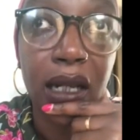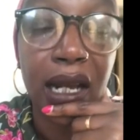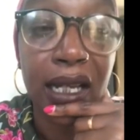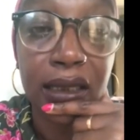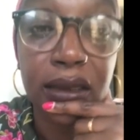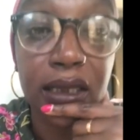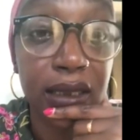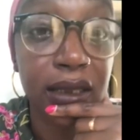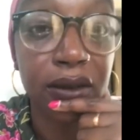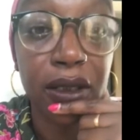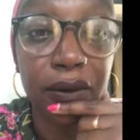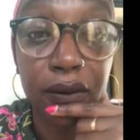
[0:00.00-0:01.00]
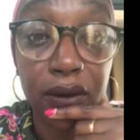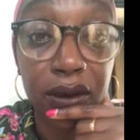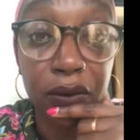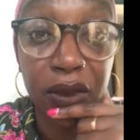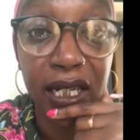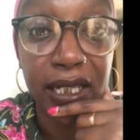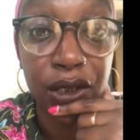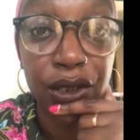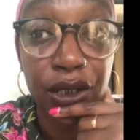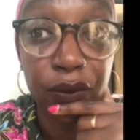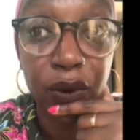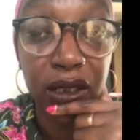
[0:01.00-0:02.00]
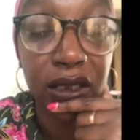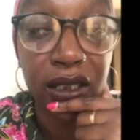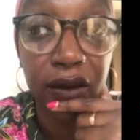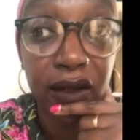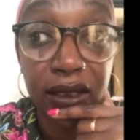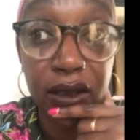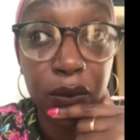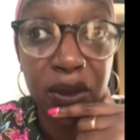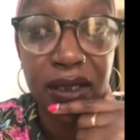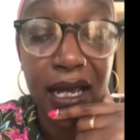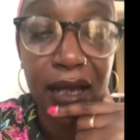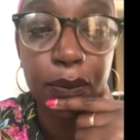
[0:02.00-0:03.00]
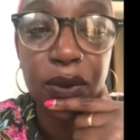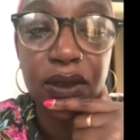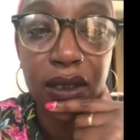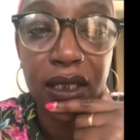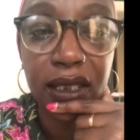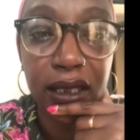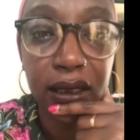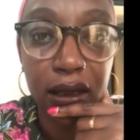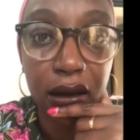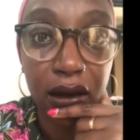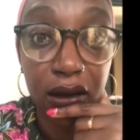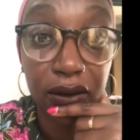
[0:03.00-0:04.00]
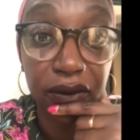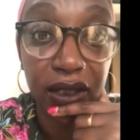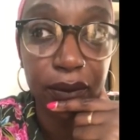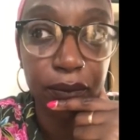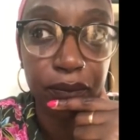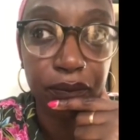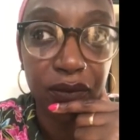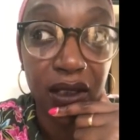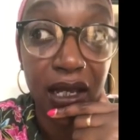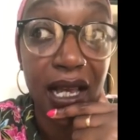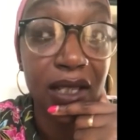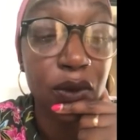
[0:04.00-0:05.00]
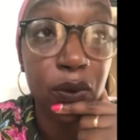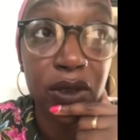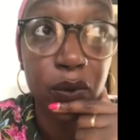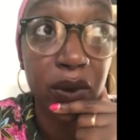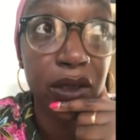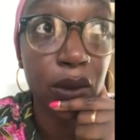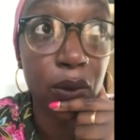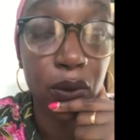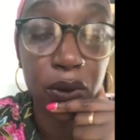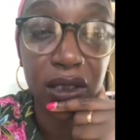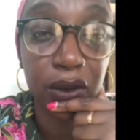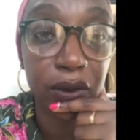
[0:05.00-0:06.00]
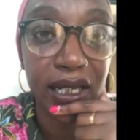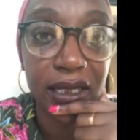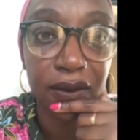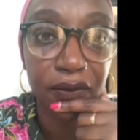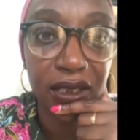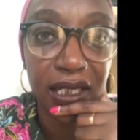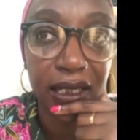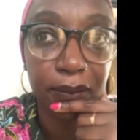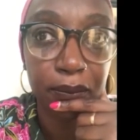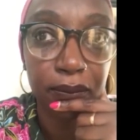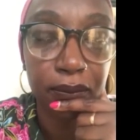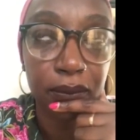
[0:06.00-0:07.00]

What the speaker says: And the relationship with the director was absolutely at the heart of it, as was with all the creative team.